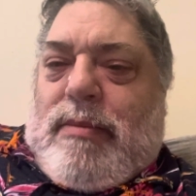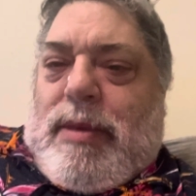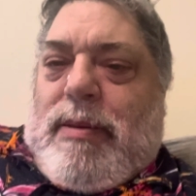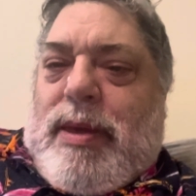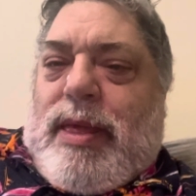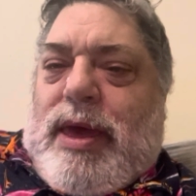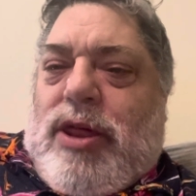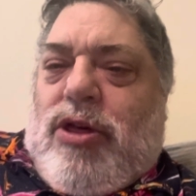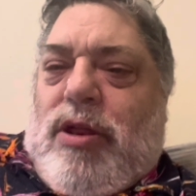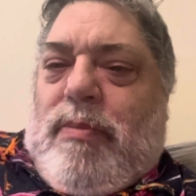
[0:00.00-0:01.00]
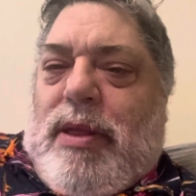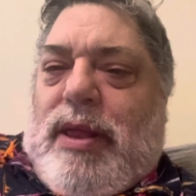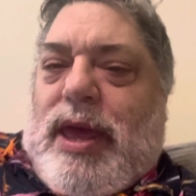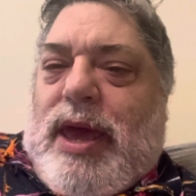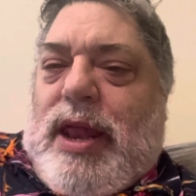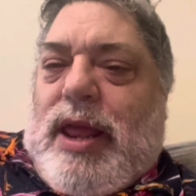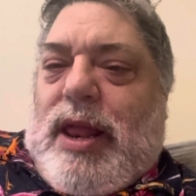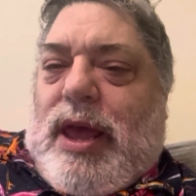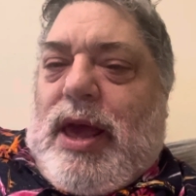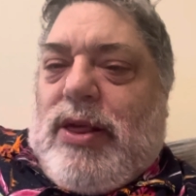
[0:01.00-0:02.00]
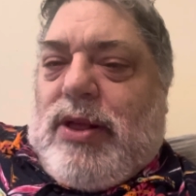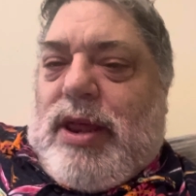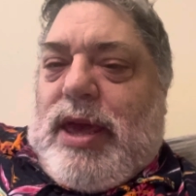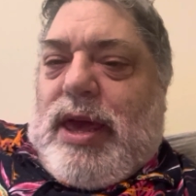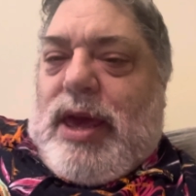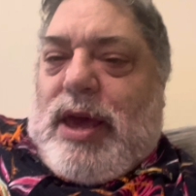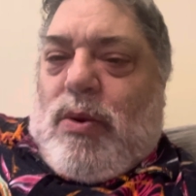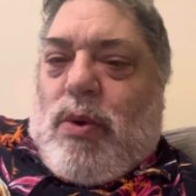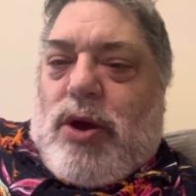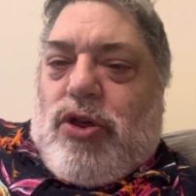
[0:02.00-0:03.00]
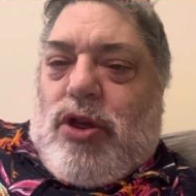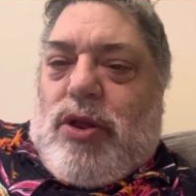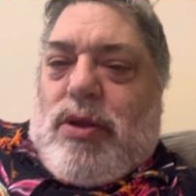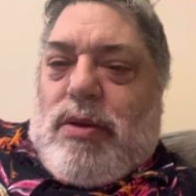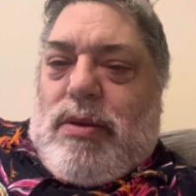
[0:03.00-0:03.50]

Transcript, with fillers: maybe they should have been taken into custody and questioned?